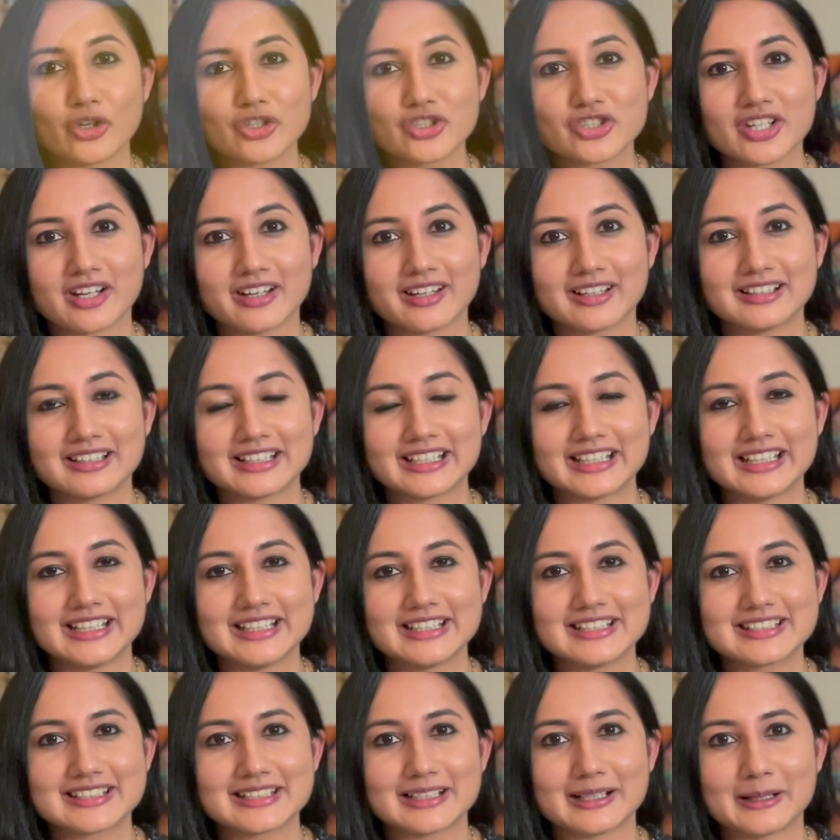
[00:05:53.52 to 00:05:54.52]
child
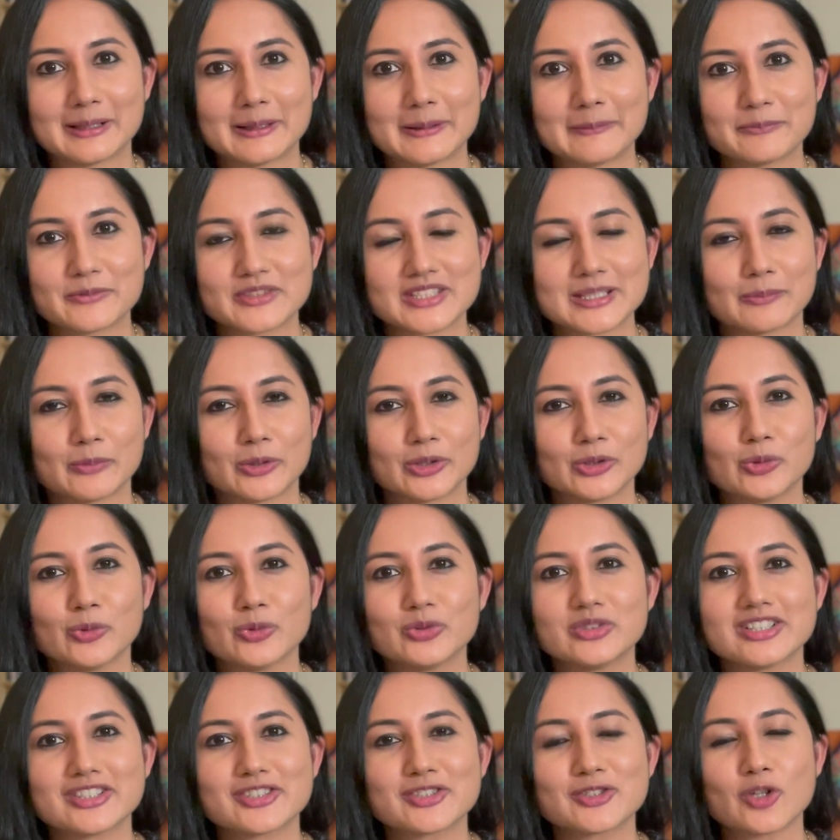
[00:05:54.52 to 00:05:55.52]
is someone who
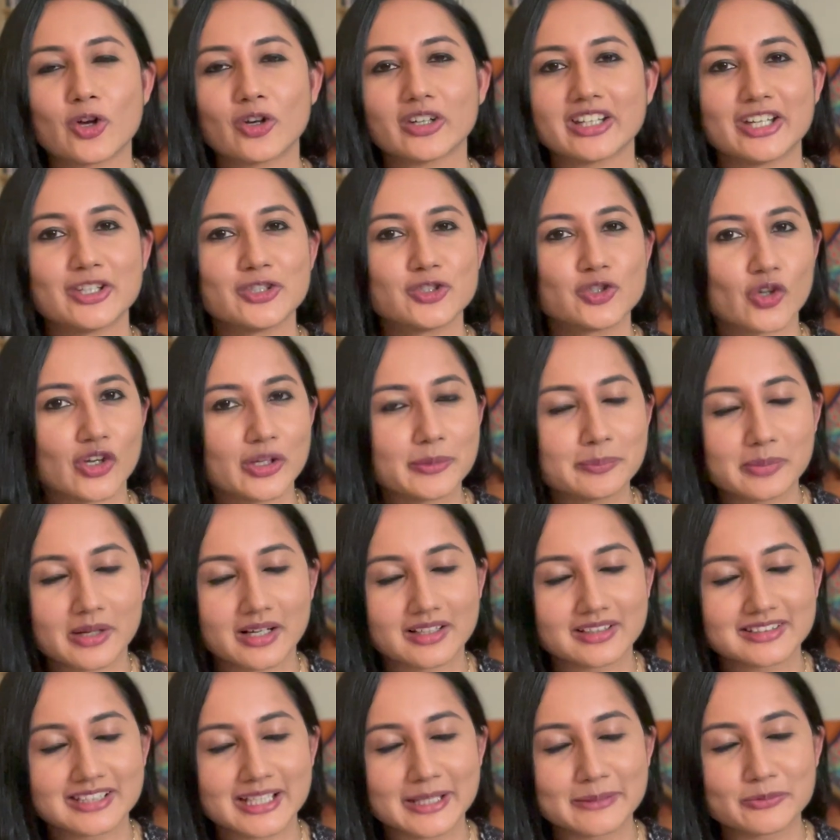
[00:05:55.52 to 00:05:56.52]
does not enjoy
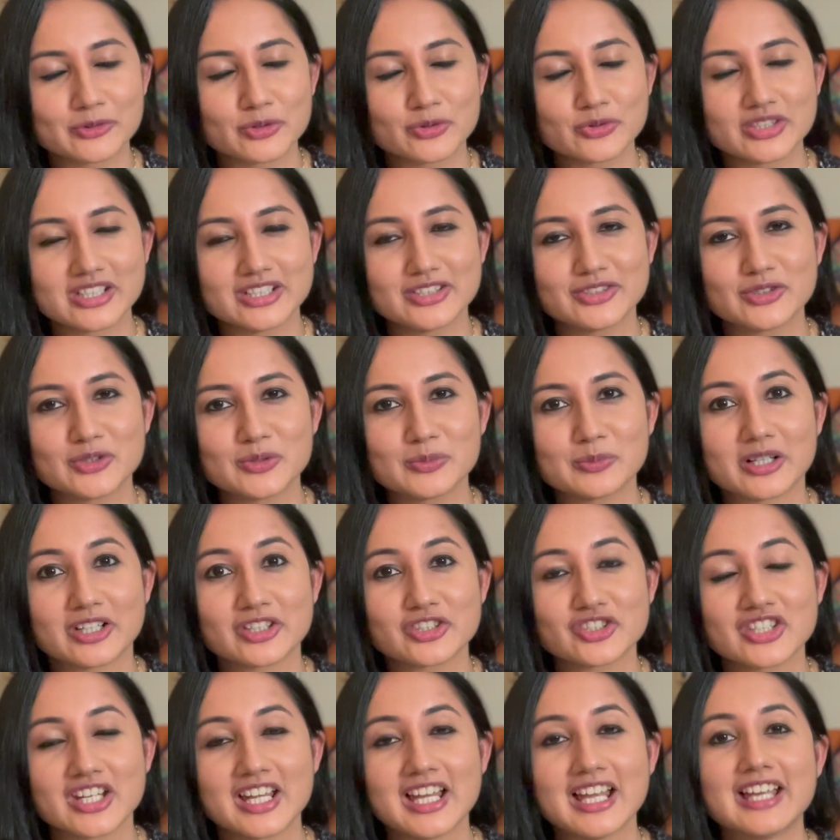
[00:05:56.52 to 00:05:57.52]
bath time routine too
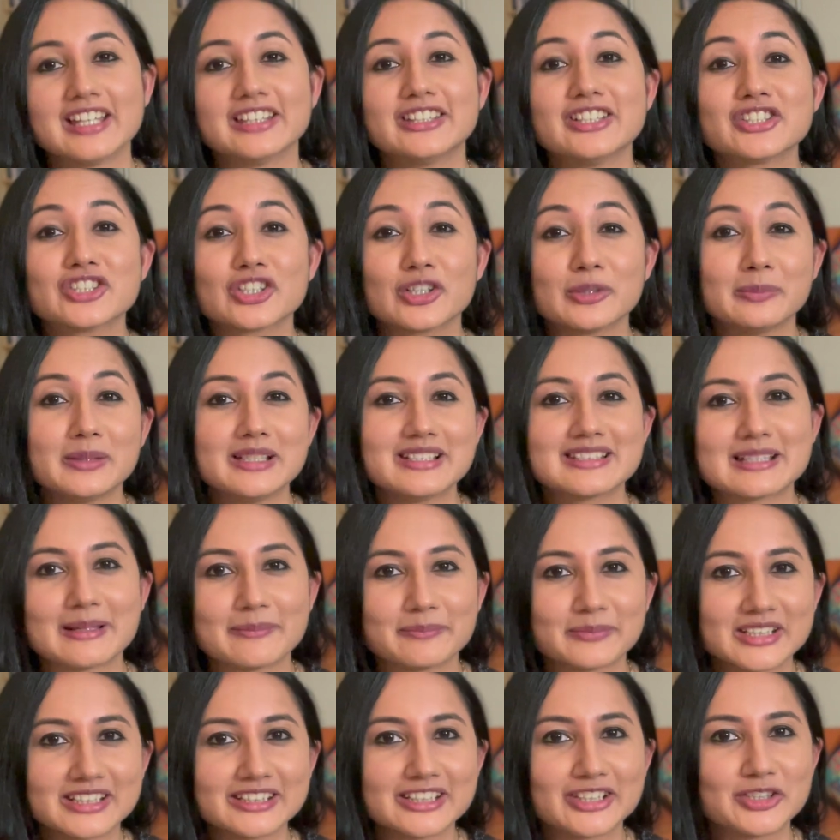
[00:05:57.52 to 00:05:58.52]
much, this could be
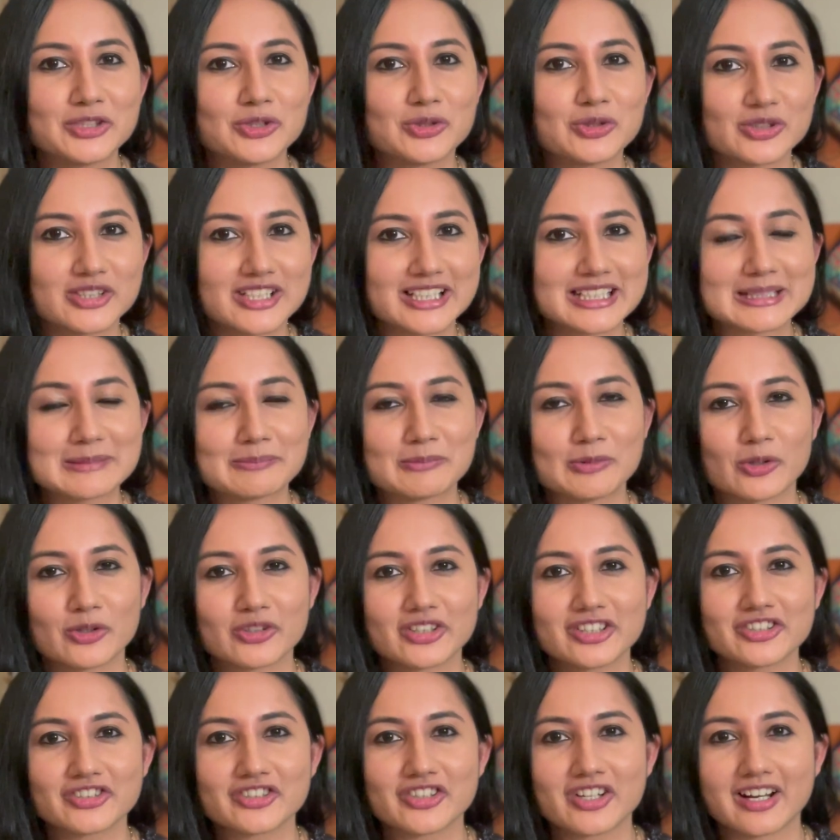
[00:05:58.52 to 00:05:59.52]
something that you could
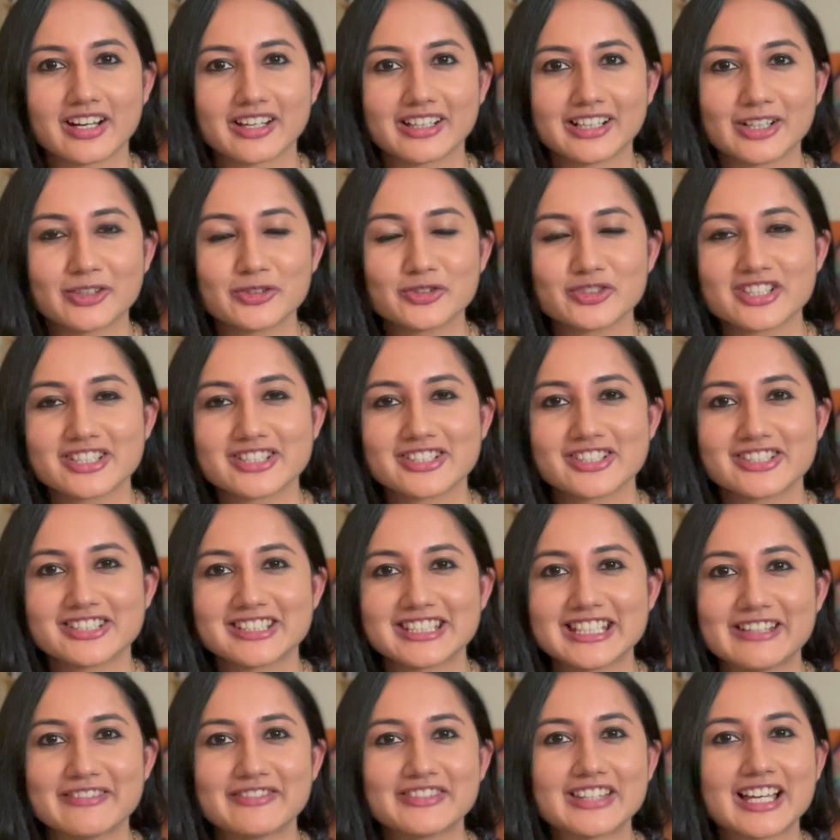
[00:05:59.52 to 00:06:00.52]
explore and try out just to
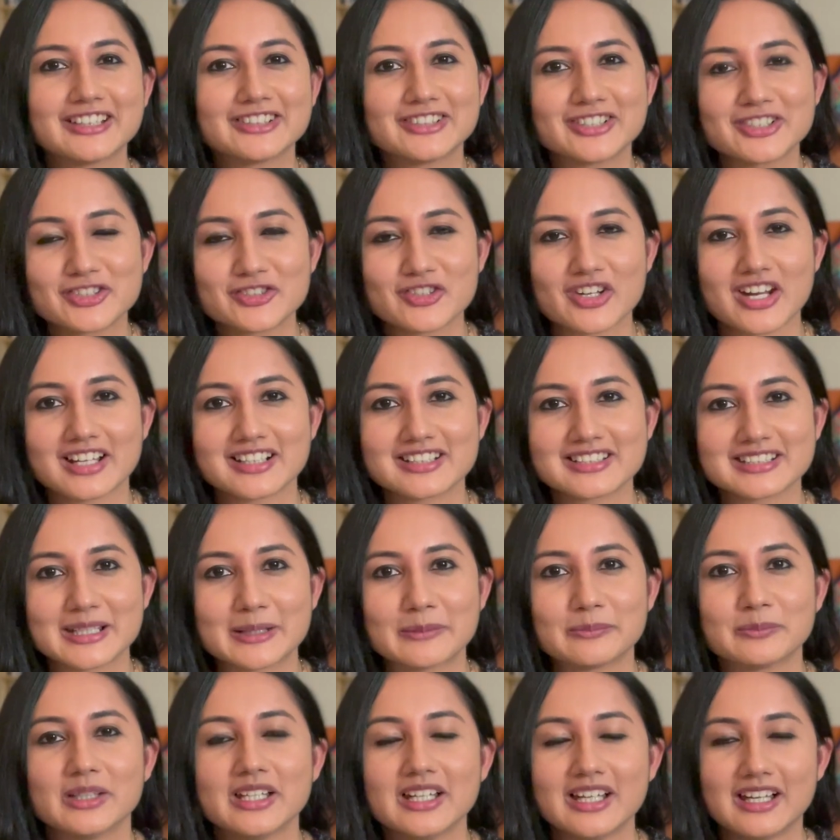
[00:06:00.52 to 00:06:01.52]
see if that distracts
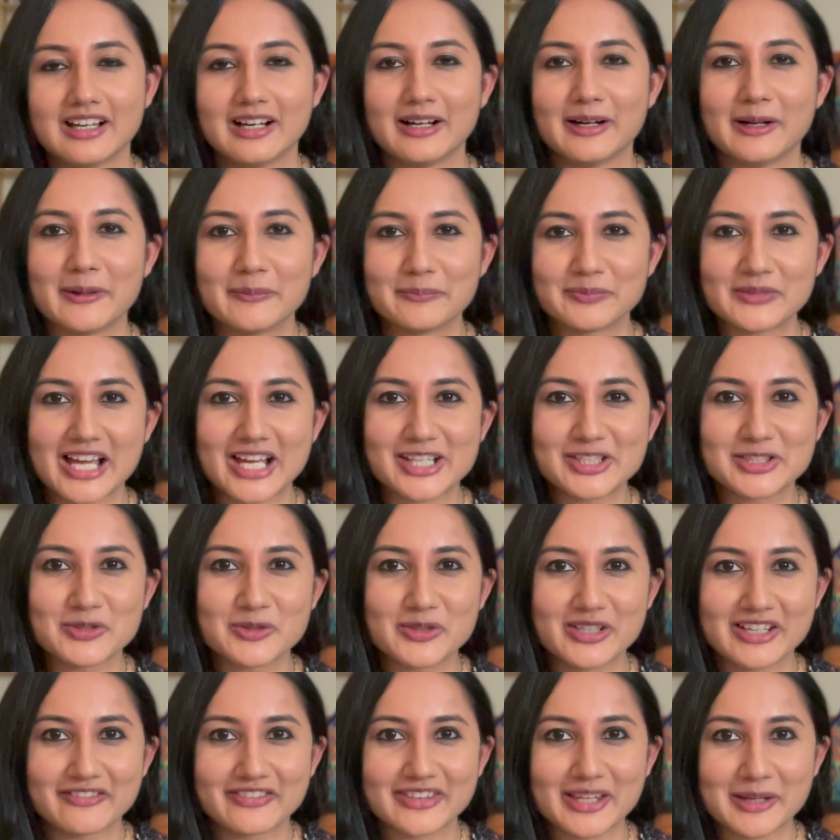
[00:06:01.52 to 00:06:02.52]
them as you
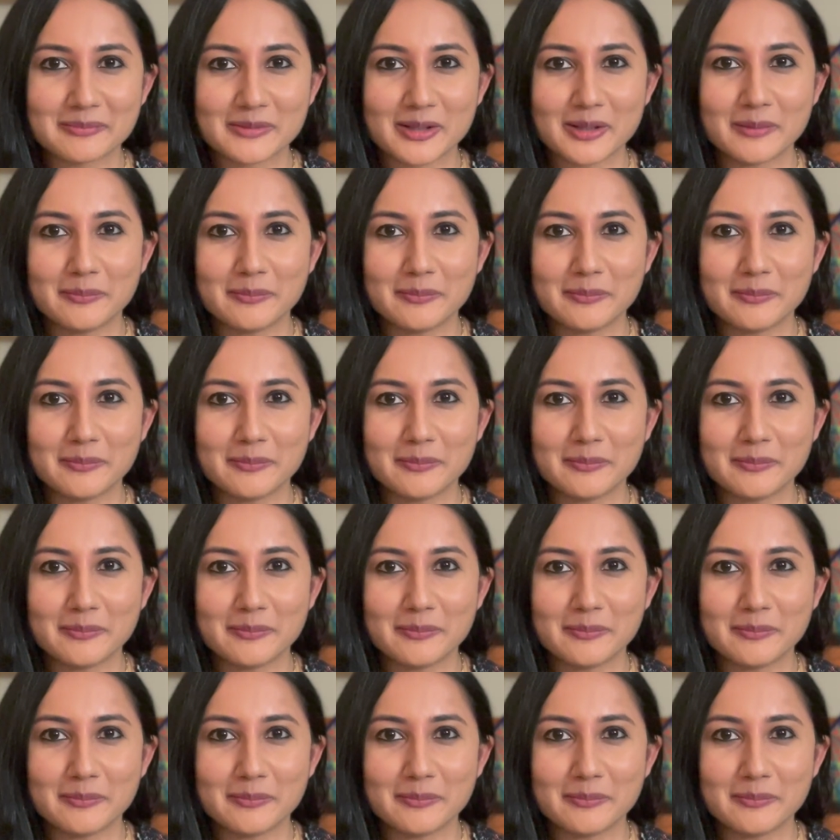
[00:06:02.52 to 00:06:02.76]
give them a